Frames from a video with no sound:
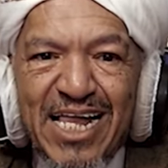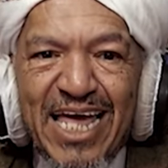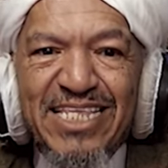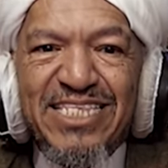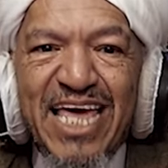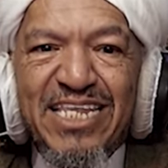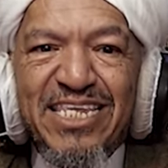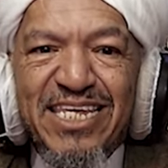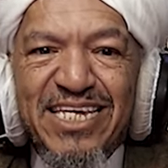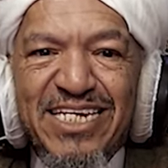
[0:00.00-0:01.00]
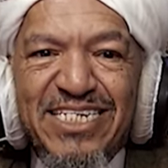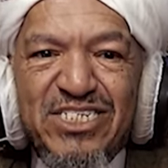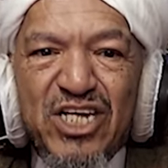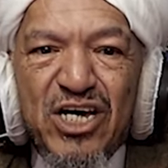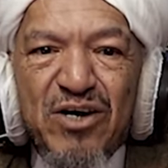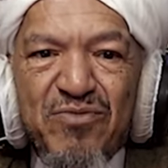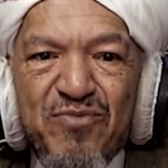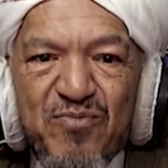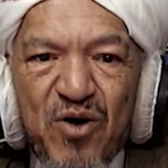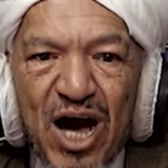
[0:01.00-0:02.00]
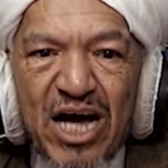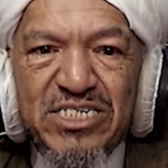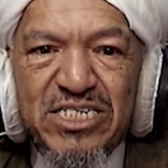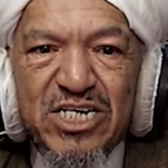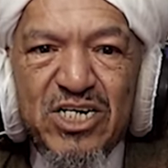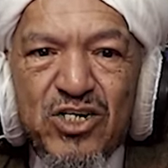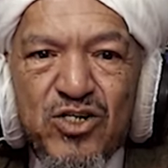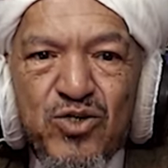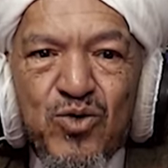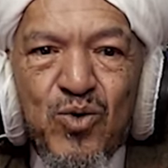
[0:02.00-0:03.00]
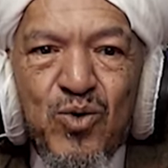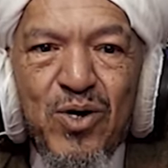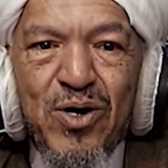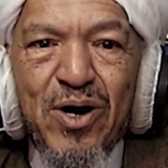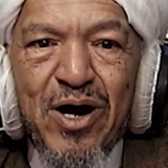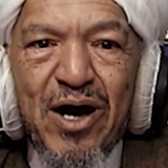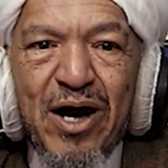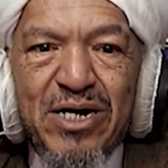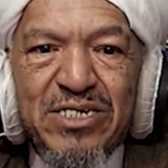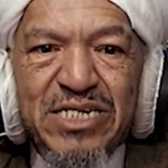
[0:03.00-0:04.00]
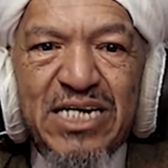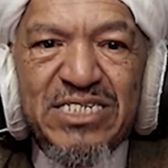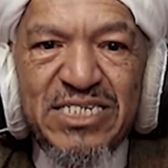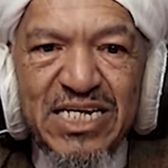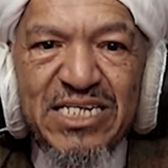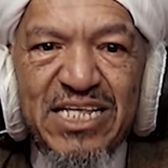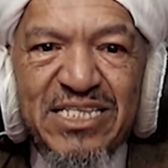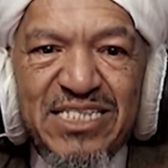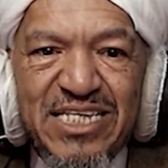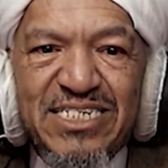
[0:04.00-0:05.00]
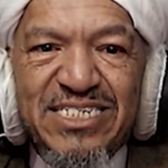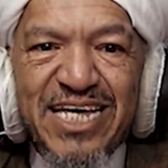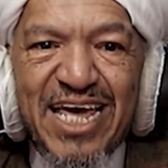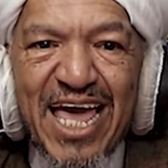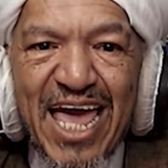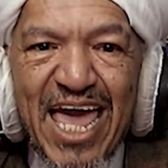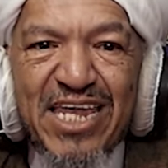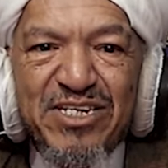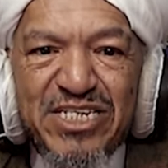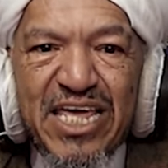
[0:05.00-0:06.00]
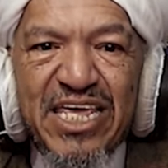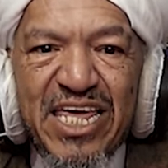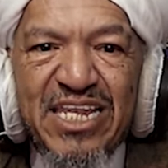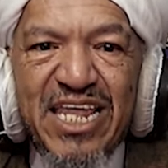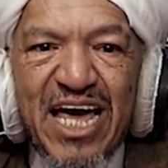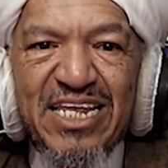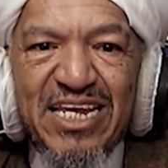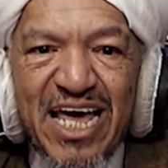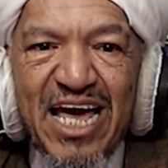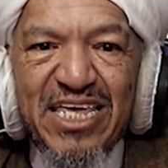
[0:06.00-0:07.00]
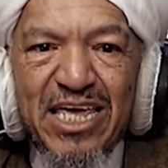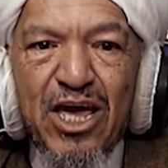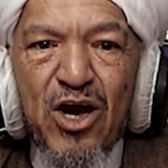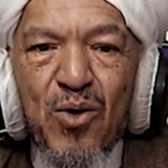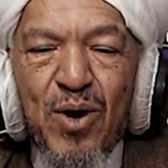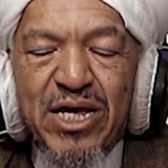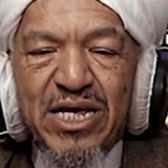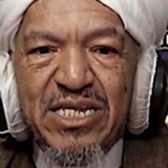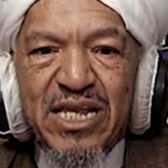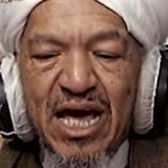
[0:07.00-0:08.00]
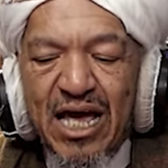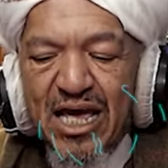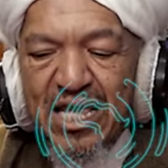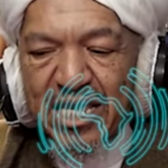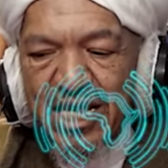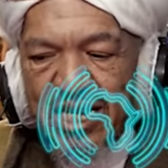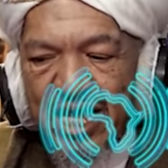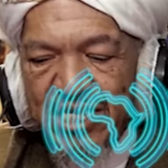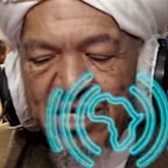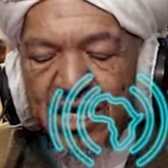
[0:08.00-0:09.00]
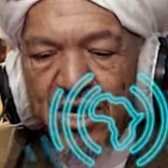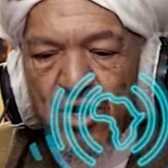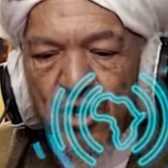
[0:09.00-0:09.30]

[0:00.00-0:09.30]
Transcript: And that is for us to succeed in the test and say, Inna lillahi wa inna ilayhi